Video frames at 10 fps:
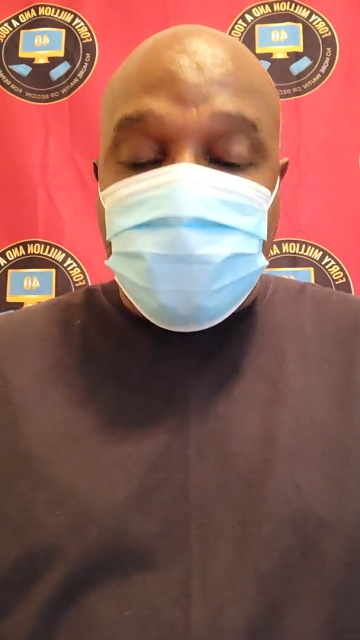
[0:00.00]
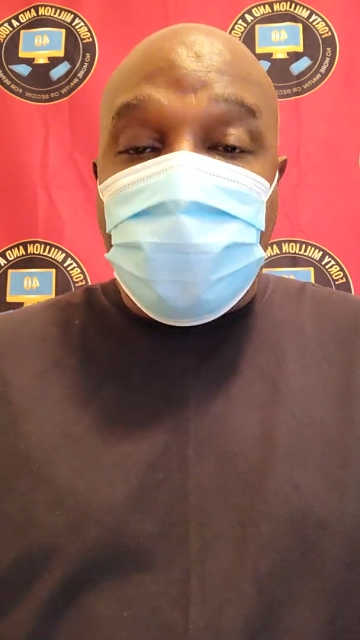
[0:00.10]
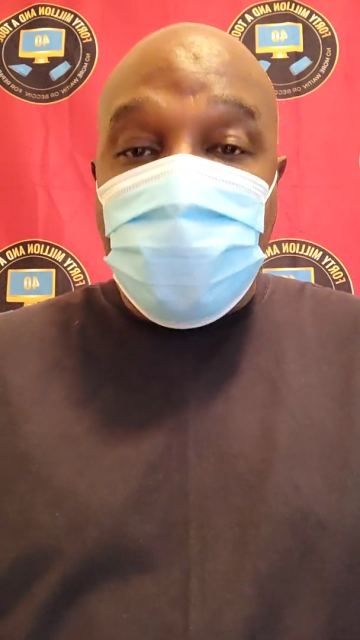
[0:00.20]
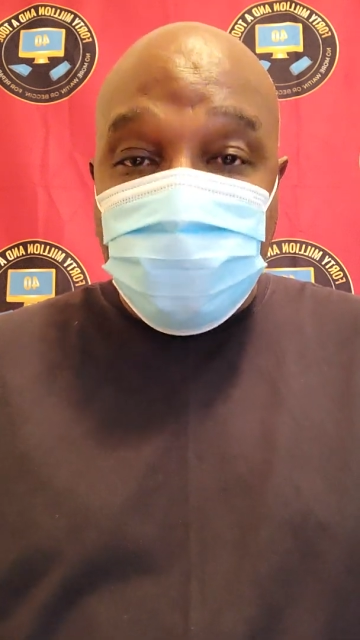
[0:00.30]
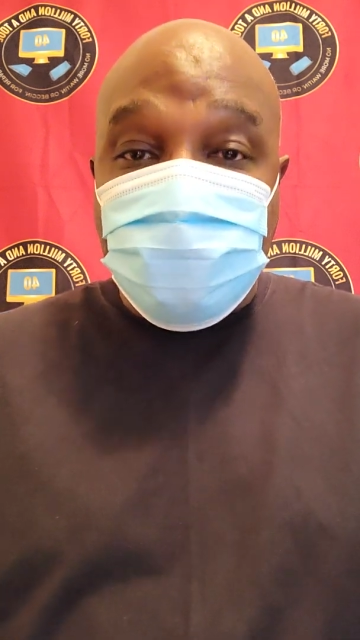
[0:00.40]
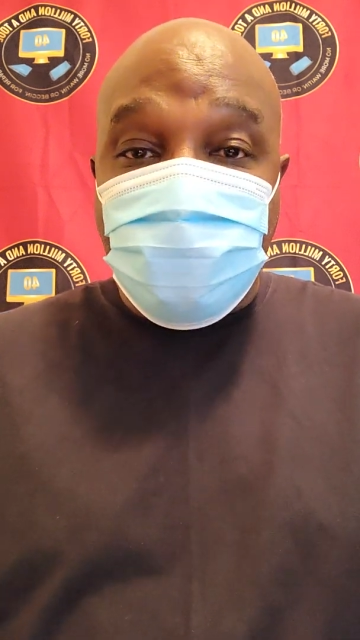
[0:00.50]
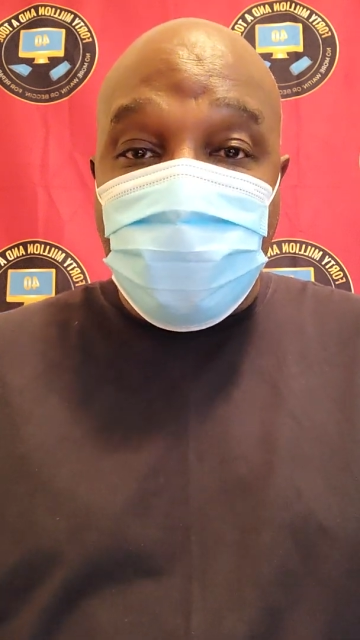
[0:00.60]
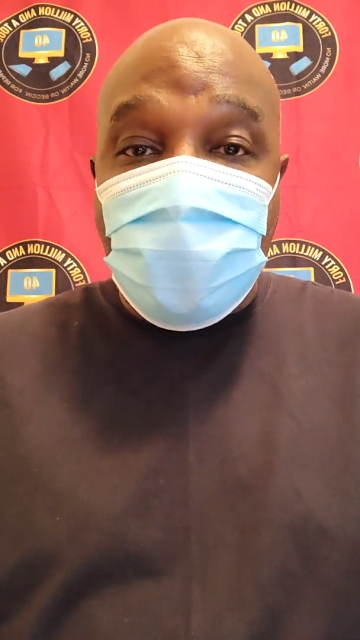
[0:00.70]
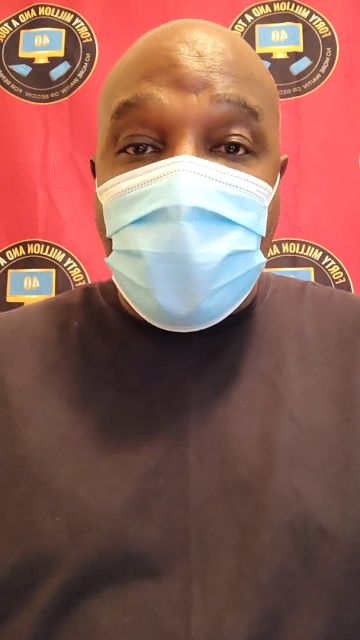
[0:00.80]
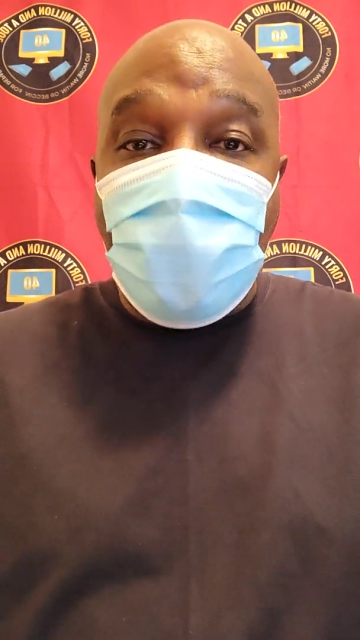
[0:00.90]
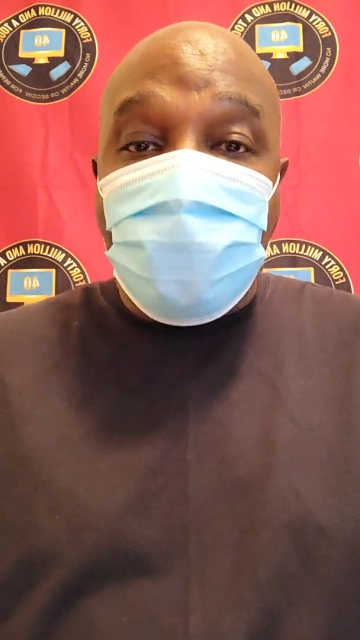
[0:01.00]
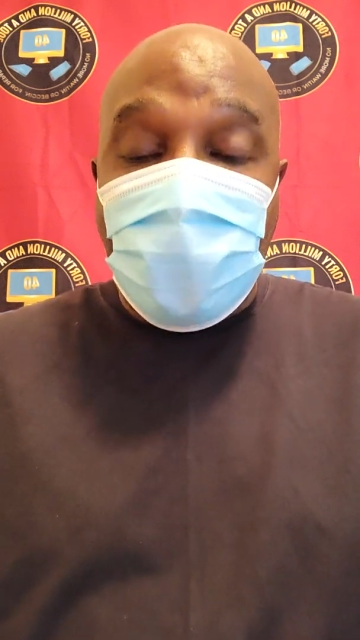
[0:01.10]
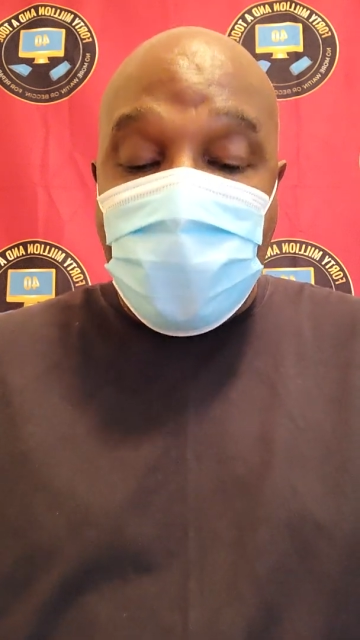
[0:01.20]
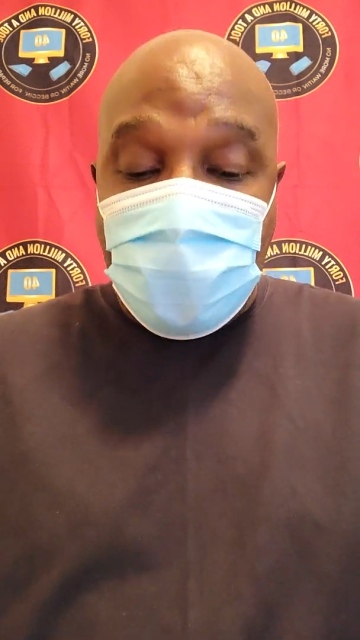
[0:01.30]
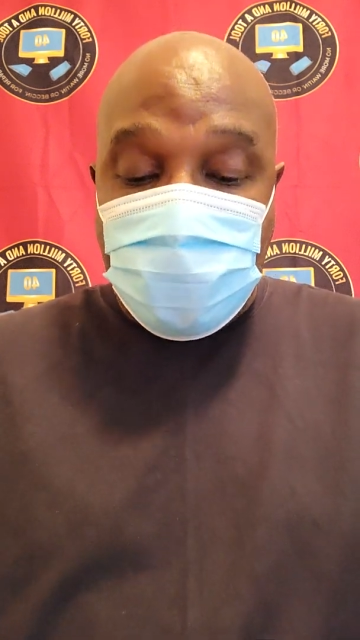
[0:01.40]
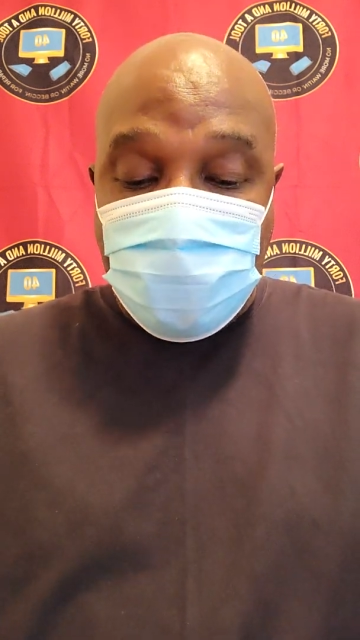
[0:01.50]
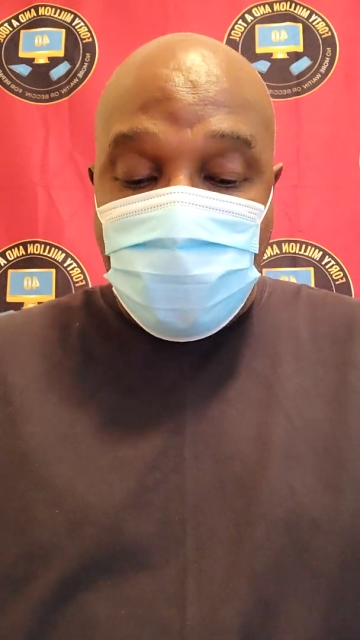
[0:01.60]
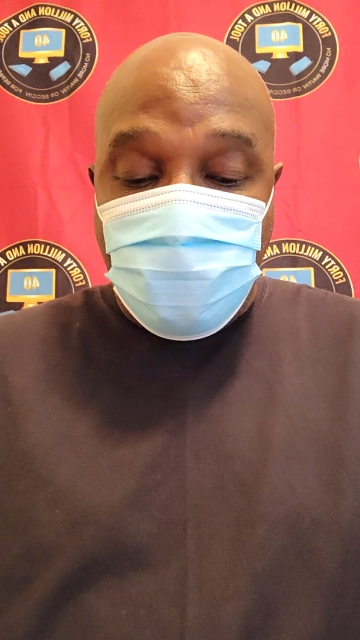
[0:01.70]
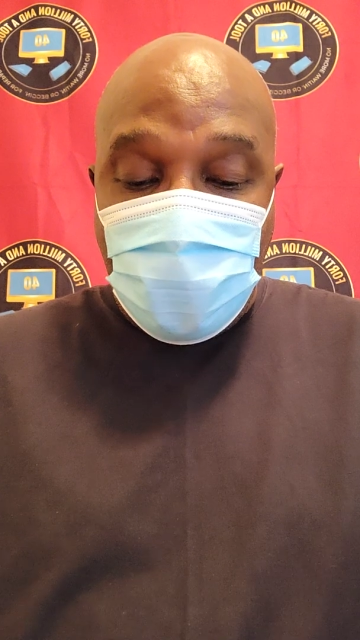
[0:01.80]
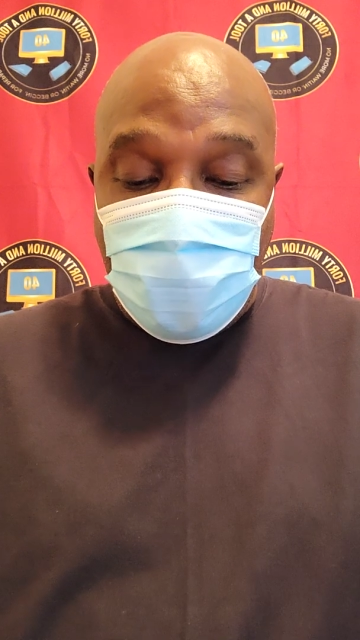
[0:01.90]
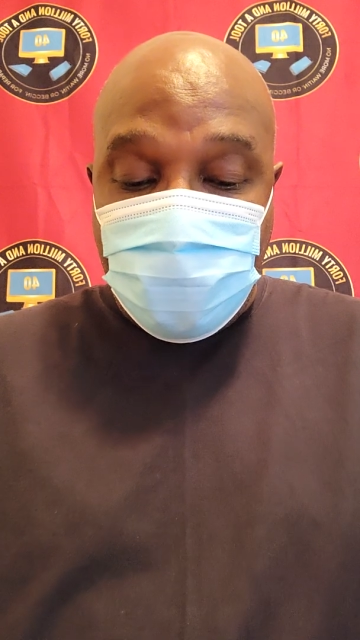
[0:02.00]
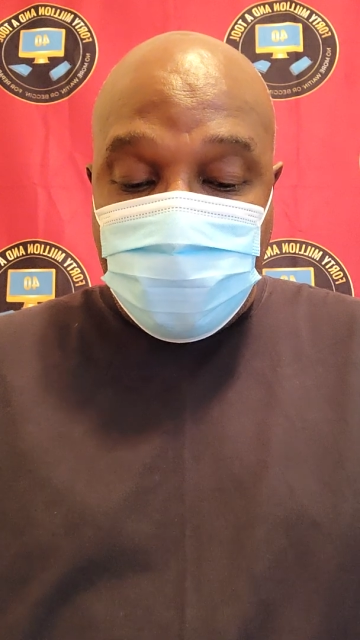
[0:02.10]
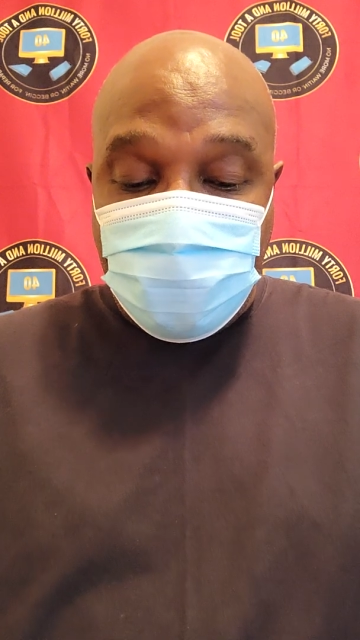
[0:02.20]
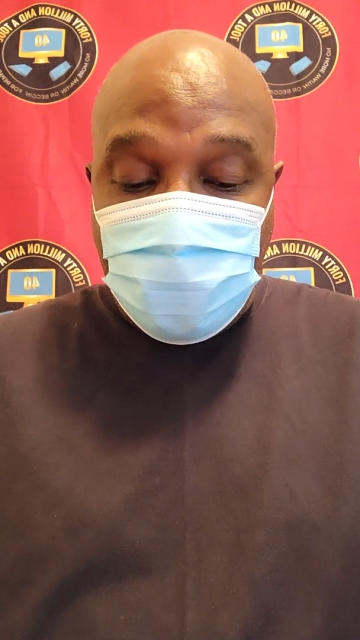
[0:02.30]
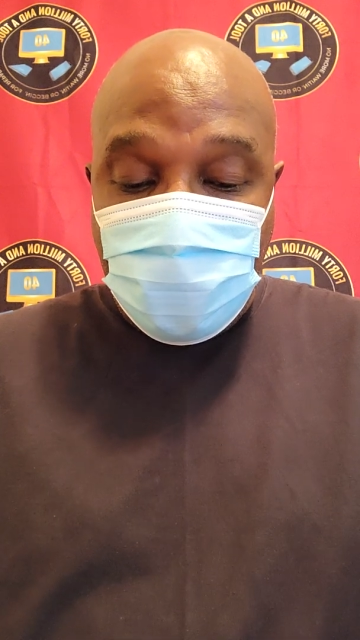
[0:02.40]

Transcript: the history outlined above